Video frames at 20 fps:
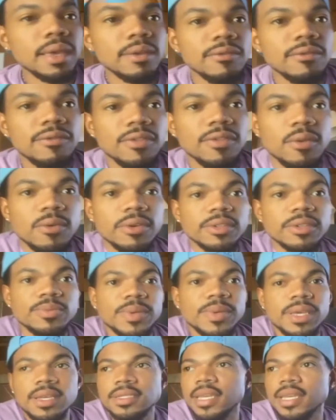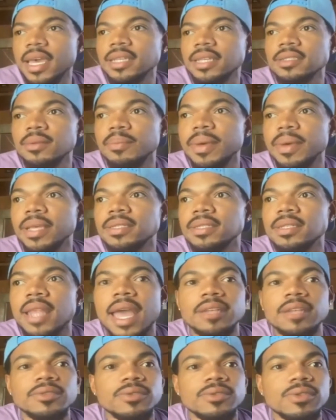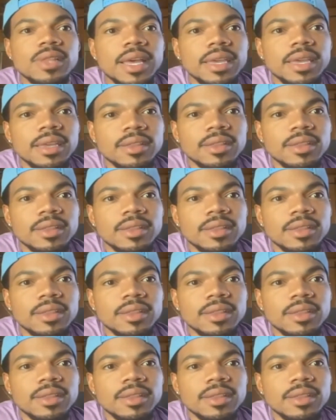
in Florence because it has the best natural light